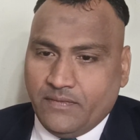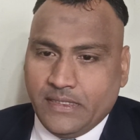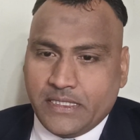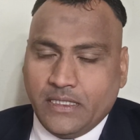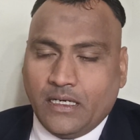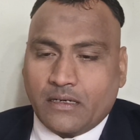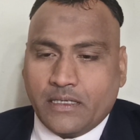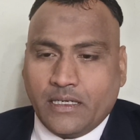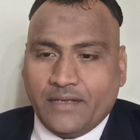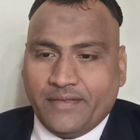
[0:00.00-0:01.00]
will see a
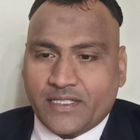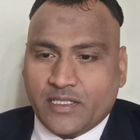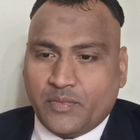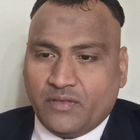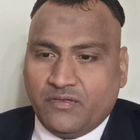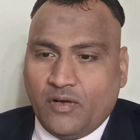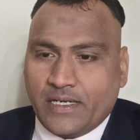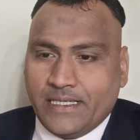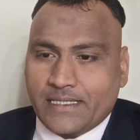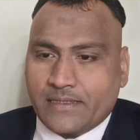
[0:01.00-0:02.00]
real life example of
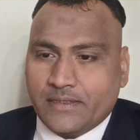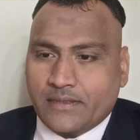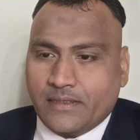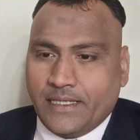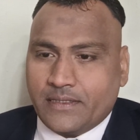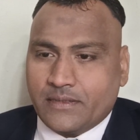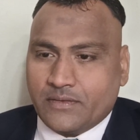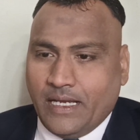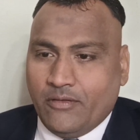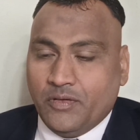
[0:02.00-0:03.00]
what it's look like
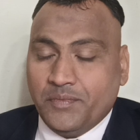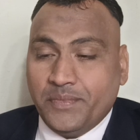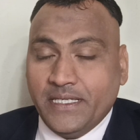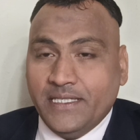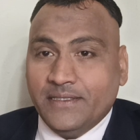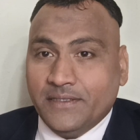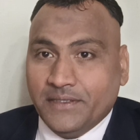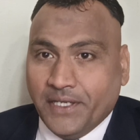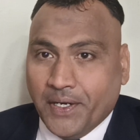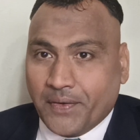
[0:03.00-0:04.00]
to have been
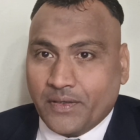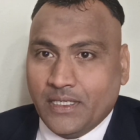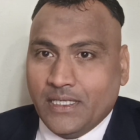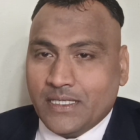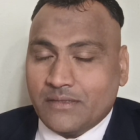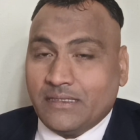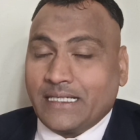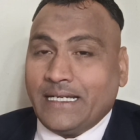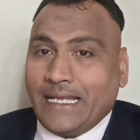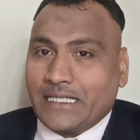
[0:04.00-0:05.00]
there. So
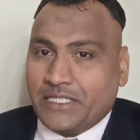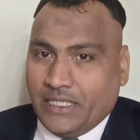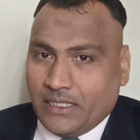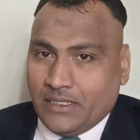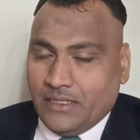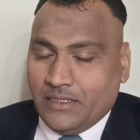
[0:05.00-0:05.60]
the connecting,